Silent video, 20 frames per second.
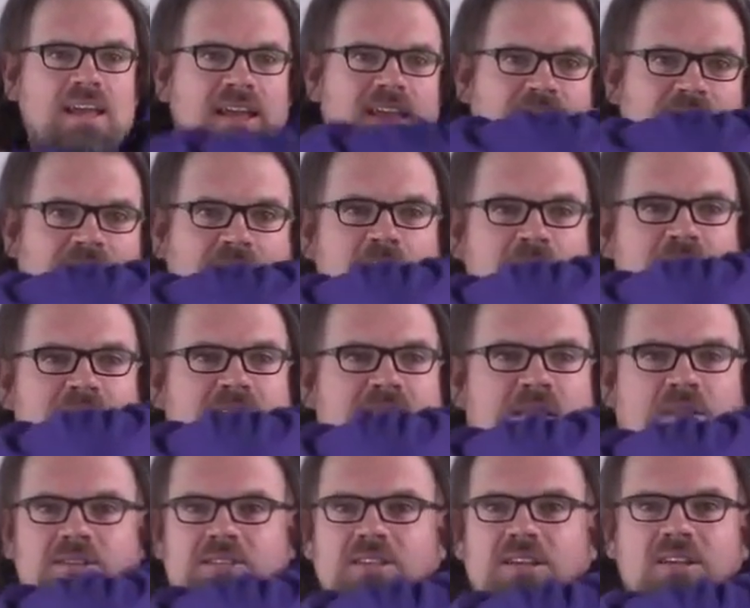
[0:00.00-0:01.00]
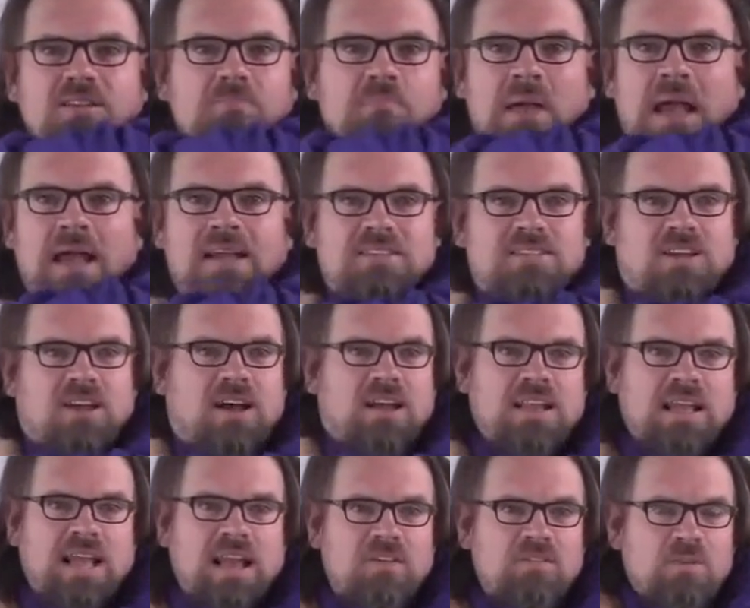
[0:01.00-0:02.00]
he was like this mascot,
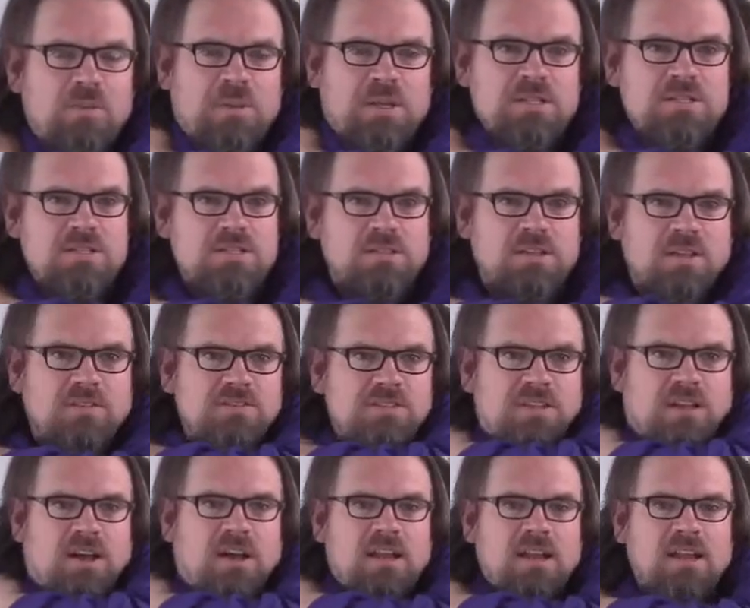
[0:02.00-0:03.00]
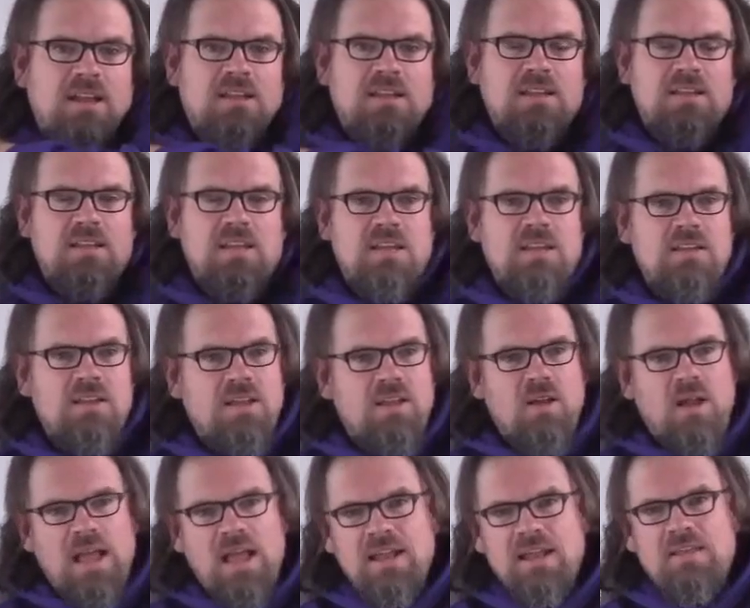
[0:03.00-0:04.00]
like everybody just loved Scotty, and he'd
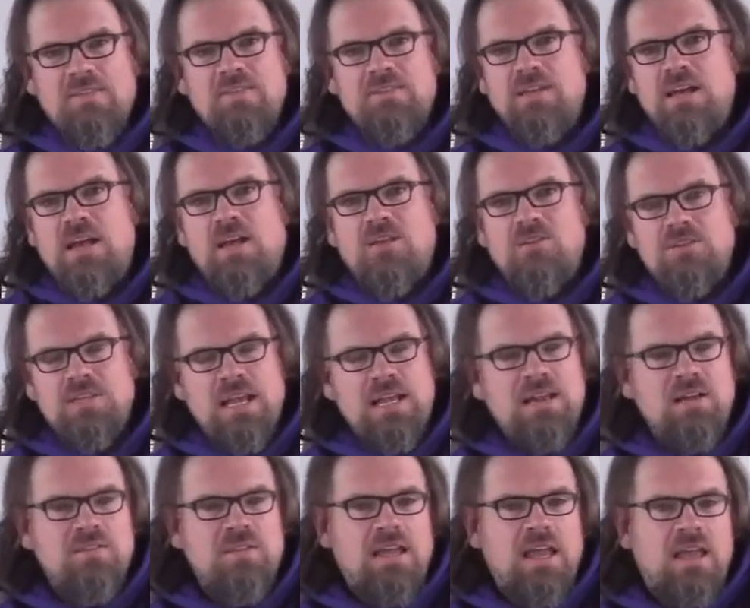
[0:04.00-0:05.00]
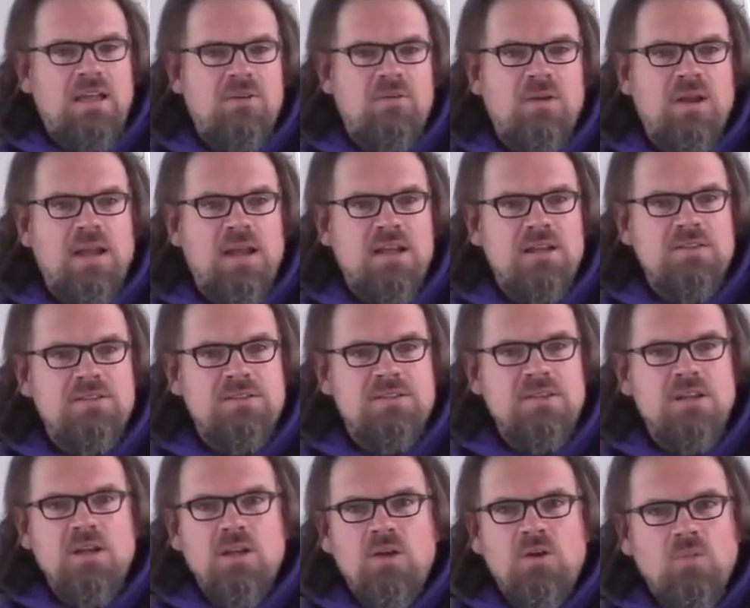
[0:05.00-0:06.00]
hand out the towels, hand out the Gatorade, just
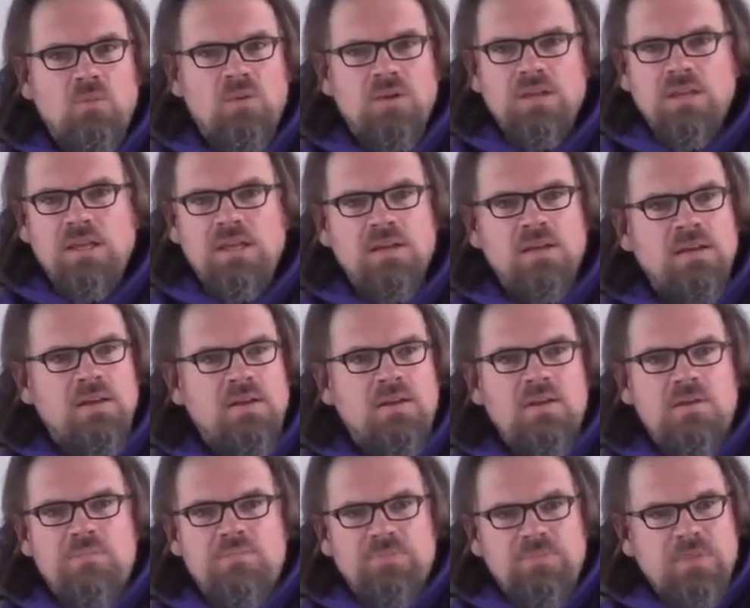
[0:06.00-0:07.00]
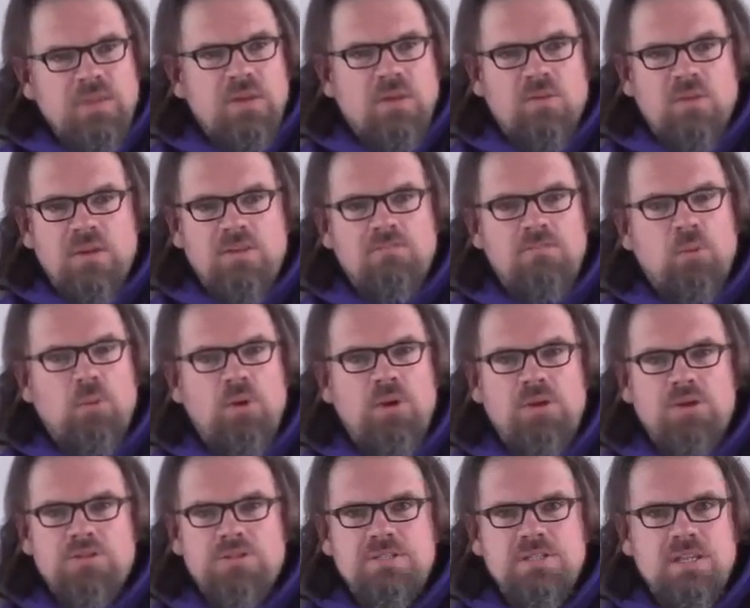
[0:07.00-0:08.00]
really give
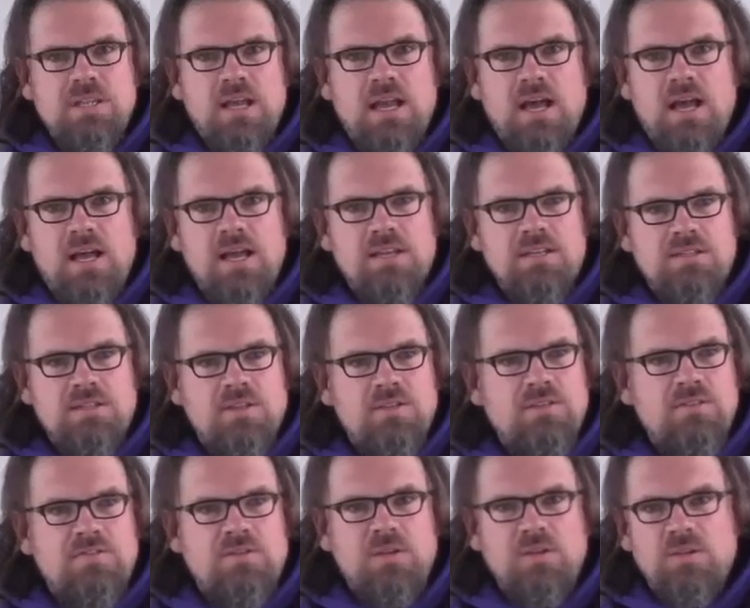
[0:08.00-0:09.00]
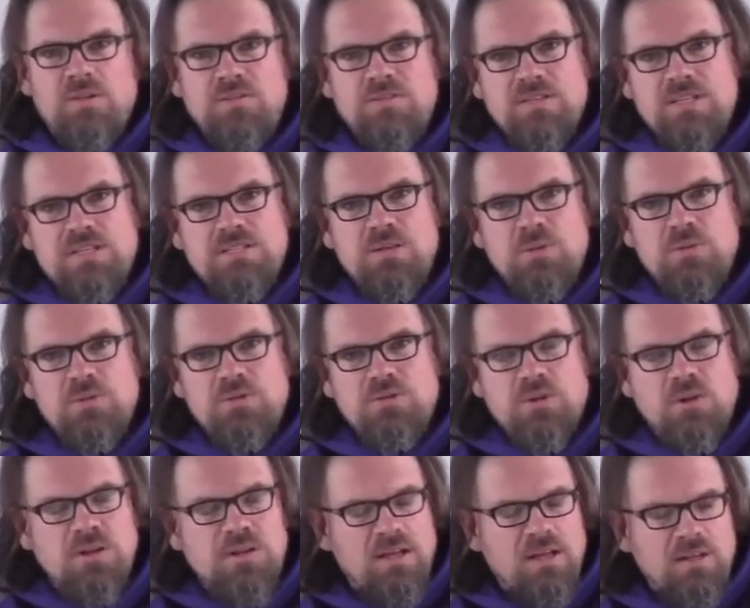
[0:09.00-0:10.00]
pointers to the guys on the field as they were
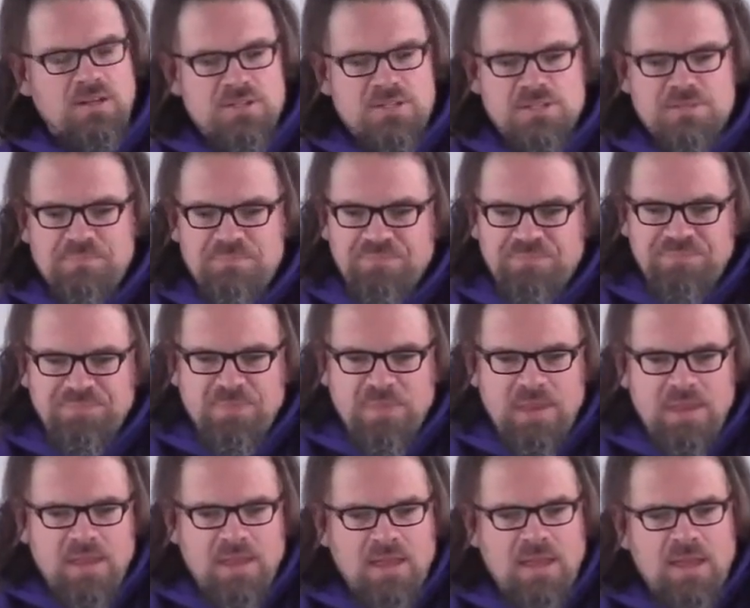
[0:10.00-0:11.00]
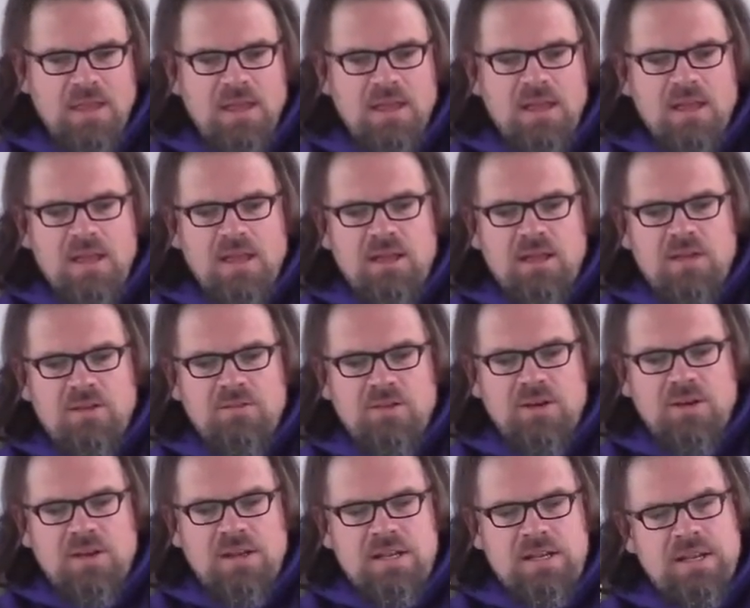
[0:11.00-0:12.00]
struggling, just
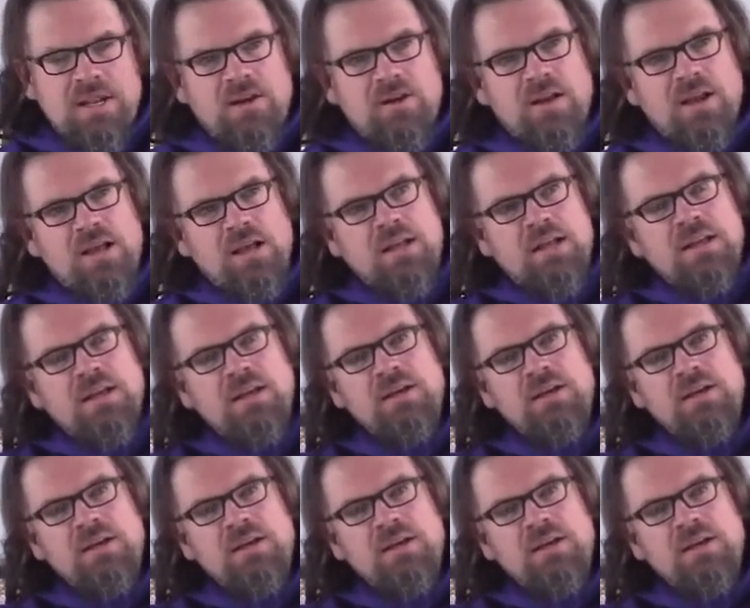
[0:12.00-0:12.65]
very endearing. And